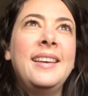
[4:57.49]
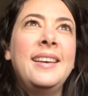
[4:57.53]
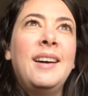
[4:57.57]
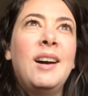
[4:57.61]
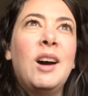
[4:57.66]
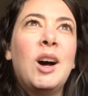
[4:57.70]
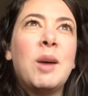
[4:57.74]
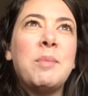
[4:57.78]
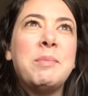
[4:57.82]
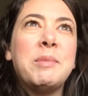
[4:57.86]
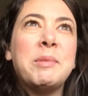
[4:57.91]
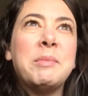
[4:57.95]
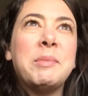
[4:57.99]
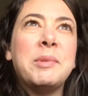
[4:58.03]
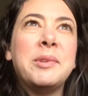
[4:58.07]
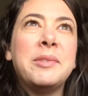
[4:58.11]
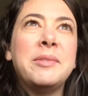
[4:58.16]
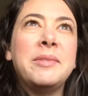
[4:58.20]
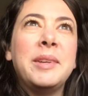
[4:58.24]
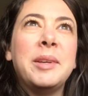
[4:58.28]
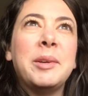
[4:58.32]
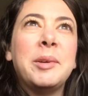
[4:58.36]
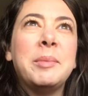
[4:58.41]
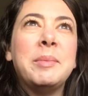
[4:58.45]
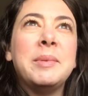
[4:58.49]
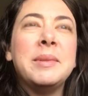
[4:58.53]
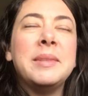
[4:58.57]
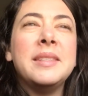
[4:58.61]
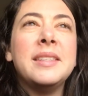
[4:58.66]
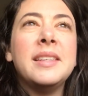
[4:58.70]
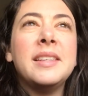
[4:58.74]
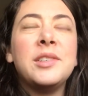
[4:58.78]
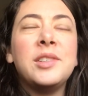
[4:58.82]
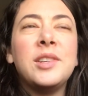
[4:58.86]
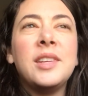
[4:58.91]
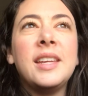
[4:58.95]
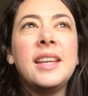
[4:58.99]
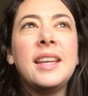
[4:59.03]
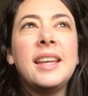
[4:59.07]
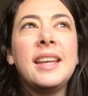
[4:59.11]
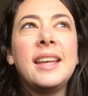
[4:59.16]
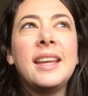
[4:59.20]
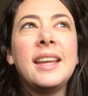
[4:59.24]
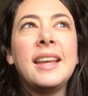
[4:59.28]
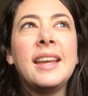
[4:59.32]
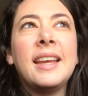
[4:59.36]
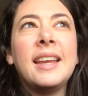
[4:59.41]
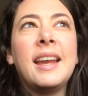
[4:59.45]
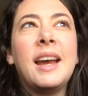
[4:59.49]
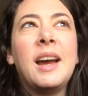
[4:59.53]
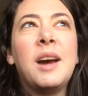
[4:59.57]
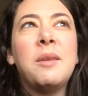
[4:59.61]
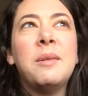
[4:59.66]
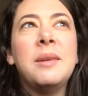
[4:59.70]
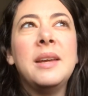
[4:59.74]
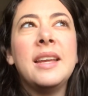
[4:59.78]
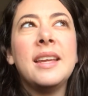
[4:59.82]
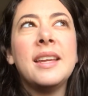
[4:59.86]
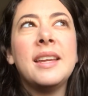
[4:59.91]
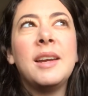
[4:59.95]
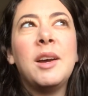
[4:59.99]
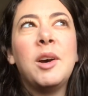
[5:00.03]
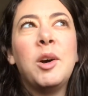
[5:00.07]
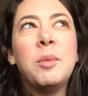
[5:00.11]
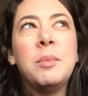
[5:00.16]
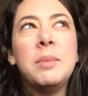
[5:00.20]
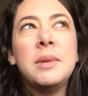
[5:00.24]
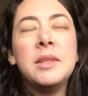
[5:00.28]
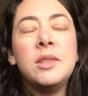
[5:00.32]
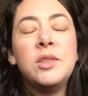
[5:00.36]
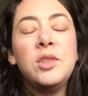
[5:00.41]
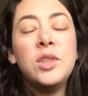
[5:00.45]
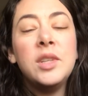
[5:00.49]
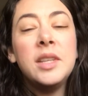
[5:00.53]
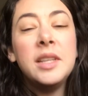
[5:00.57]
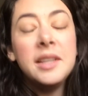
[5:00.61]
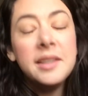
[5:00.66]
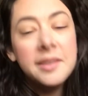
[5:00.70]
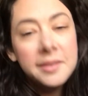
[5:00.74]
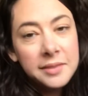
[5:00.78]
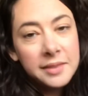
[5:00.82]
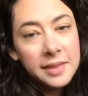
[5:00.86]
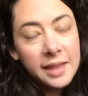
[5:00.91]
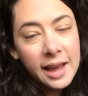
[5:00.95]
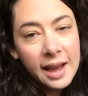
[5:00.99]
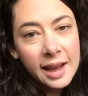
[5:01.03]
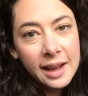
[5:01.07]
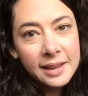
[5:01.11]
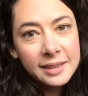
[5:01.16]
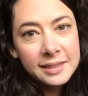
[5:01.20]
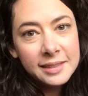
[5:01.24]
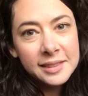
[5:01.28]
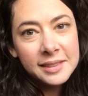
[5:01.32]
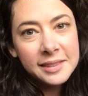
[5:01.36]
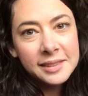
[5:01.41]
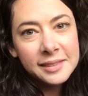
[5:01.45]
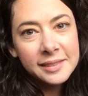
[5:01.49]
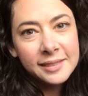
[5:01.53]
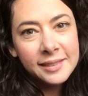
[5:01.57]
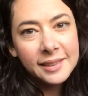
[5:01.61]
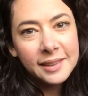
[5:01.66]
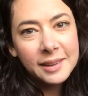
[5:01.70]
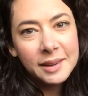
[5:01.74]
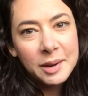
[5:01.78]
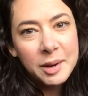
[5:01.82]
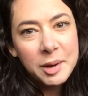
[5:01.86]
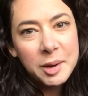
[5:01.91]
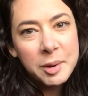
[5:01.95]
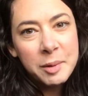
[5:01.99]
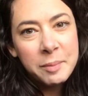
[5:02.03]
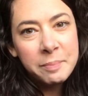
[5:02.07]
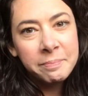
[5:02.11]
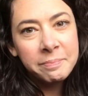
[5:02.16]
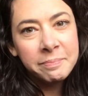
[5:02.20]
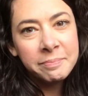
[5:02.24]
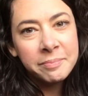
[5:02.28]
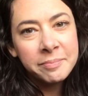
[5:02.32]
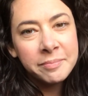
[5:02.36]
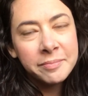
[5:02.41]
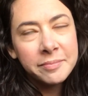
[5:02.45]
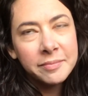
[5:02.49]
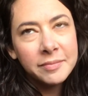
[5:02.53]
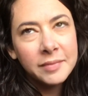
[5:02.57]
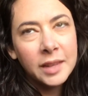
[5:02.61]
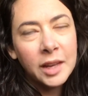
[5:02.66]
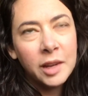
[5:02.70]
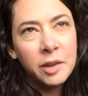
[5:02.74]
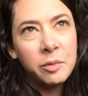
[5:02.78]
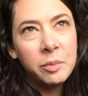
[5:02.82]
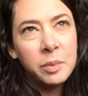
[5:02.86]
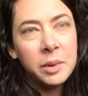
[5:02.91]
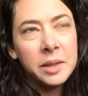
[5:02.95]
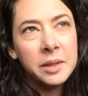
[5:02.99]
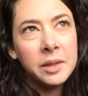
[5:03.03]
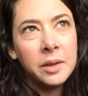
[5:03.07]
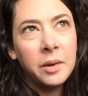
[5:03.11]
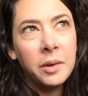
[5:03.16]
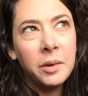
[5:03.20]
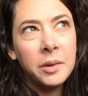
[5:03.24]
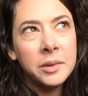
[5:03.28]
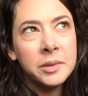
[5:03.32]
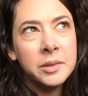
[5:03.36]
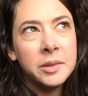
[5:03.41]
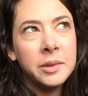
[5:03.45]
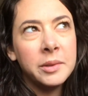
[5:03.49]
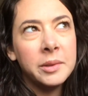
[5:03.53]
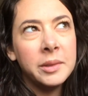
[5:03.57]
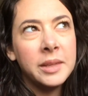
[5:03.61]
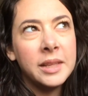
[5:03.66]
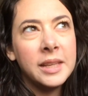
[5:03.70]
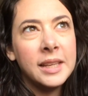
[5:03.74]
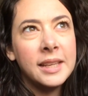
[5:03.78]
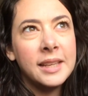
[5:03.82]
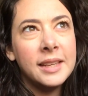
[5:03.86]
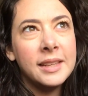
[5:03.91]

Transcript: optimal fetal positioning and how we can help achieve that I've been also looking